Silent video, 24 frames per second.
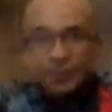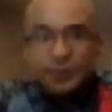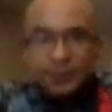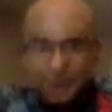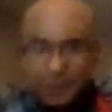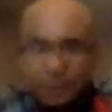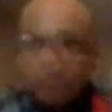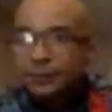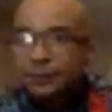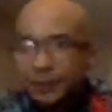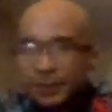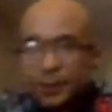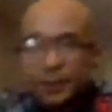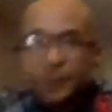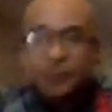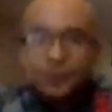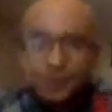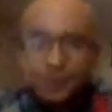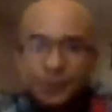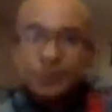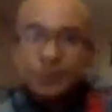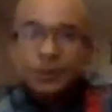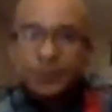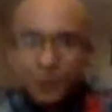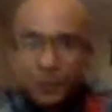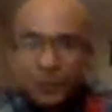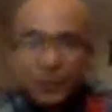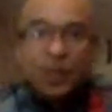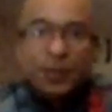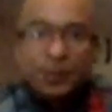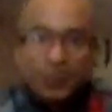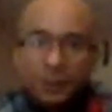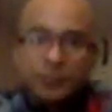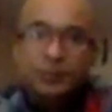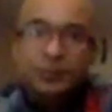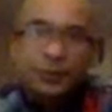over 100 years,
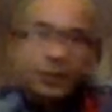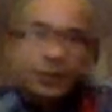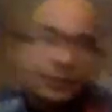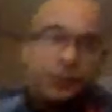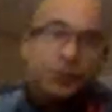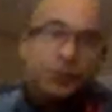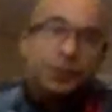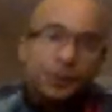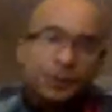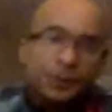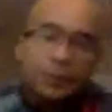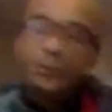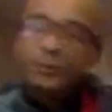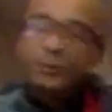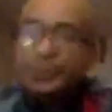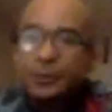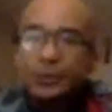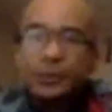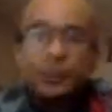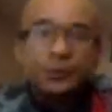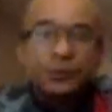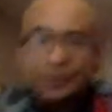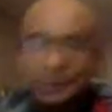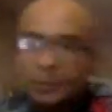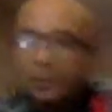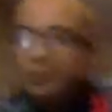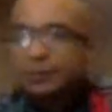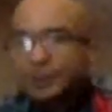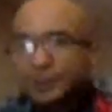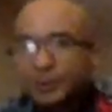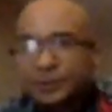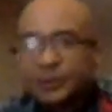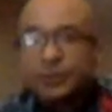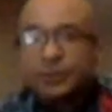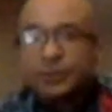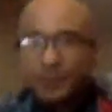well over 100 years, 200
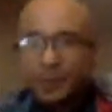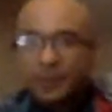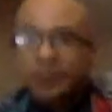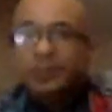years.